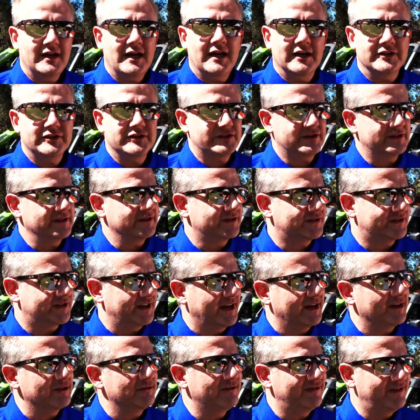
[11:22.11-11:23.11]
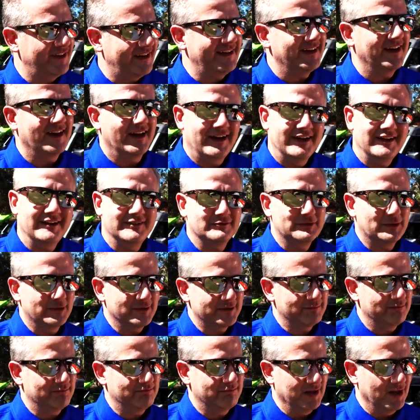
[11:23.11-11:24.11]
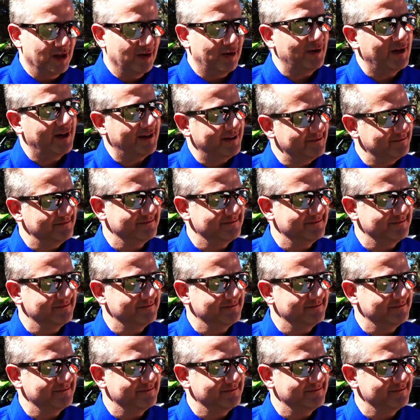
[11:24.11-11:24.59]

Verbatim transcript: To. Yeah, just a standard V8. We'll blow it